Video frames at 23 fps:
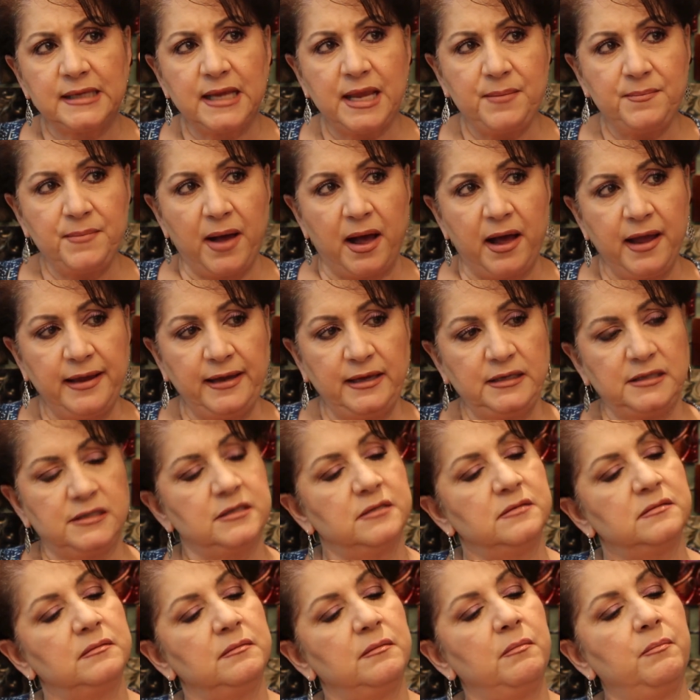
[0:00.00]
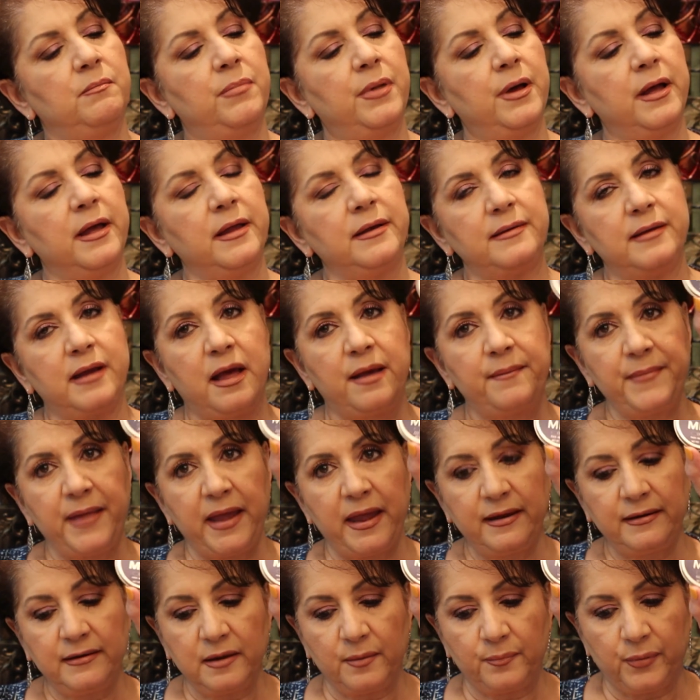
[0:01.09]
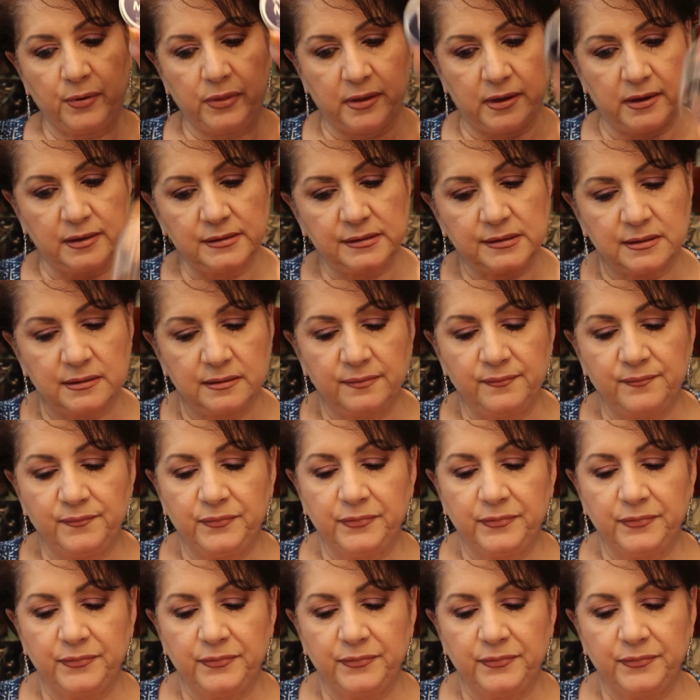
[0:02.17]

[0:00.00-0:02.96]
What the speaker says: He might, but I may end up with this.